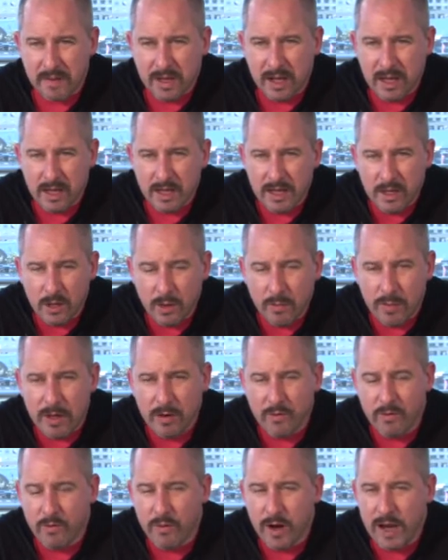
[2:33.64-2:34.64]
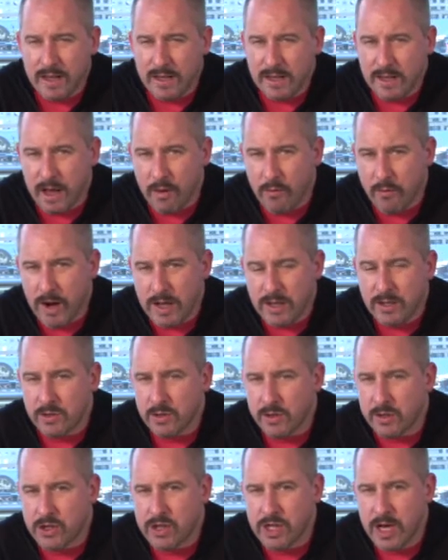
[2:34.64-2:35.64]
a little bit of red, that red
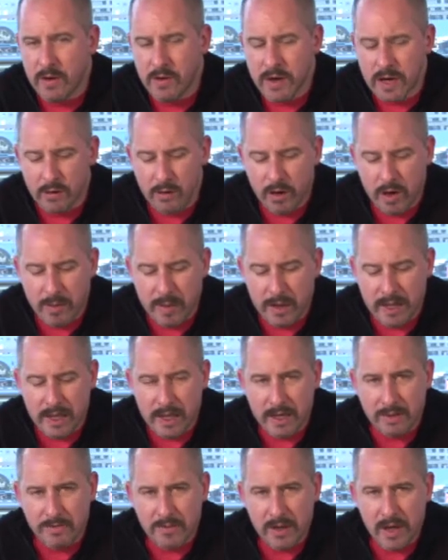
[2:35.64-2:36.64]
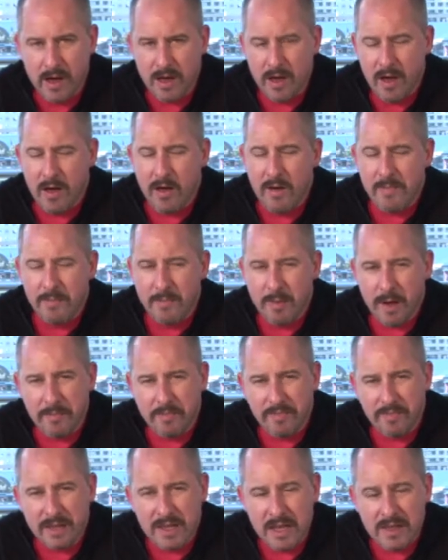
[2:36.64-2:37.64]
sort of cherry creeping in.
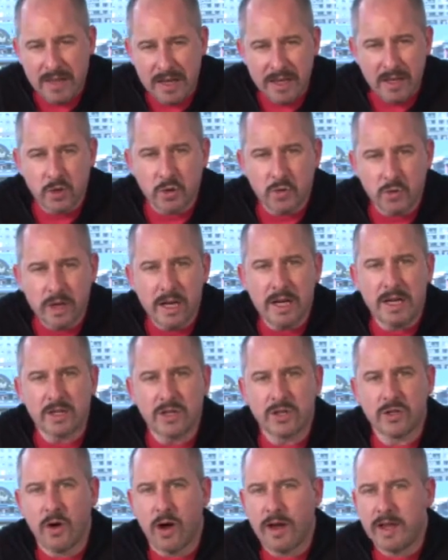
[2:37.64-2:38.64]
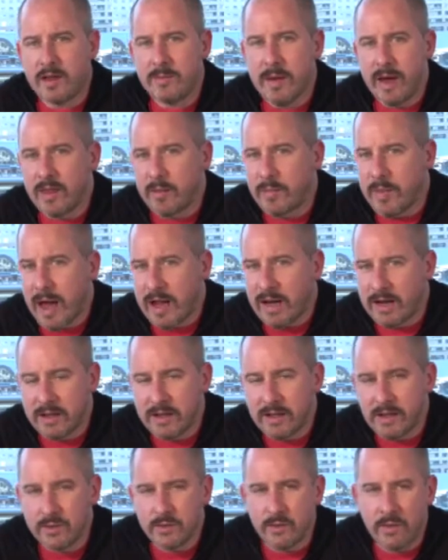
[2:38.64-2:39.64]
But the thing that's really striking about the palate
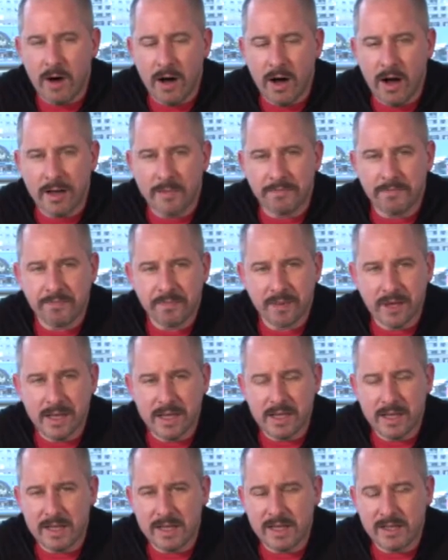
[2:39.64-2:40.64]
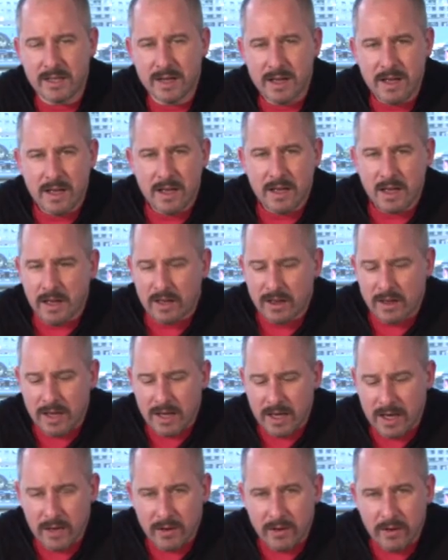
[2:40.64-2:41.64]
of this wine is
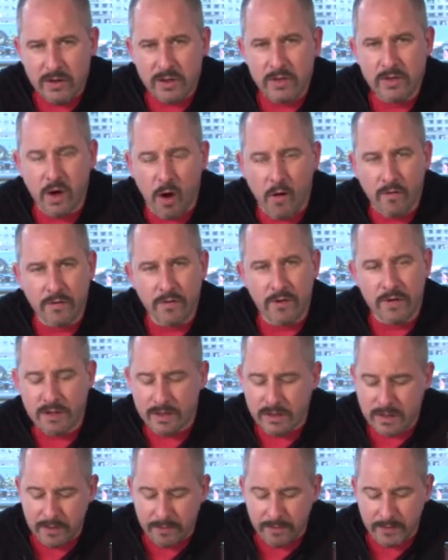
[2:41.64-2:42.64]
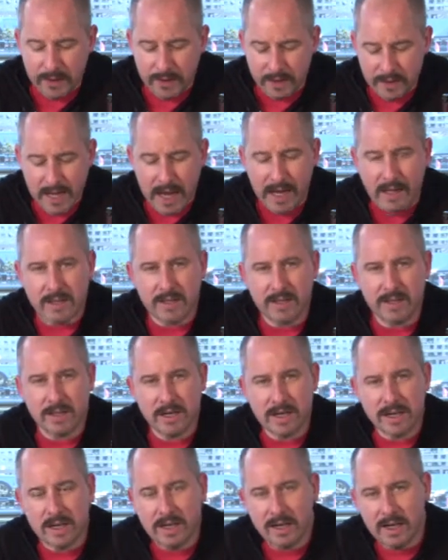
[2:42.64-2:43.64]
the softness,
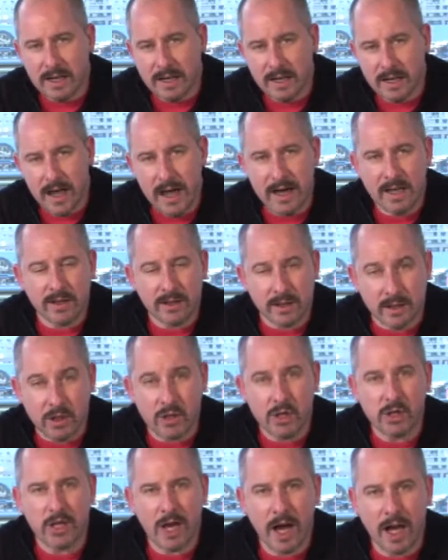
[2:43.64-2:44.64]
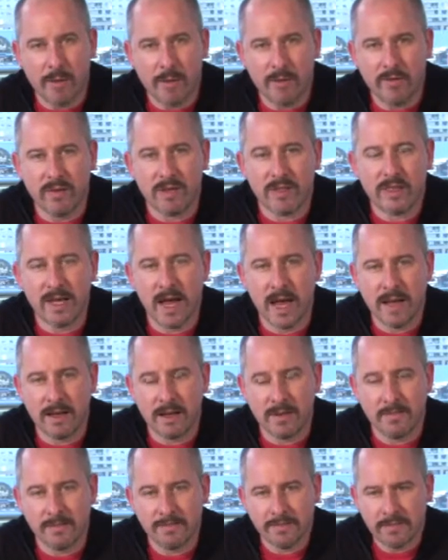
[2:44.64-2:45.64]
density, length and shape of the
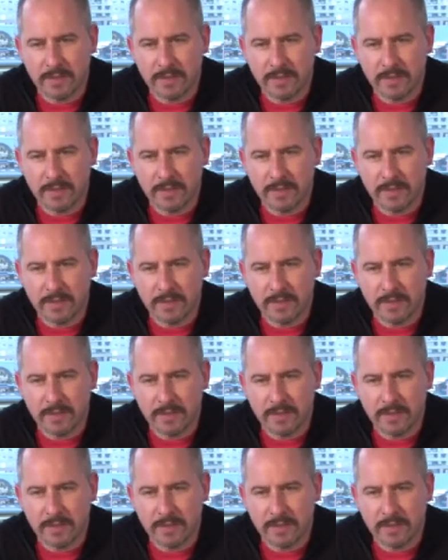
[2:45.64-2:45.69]
tannin.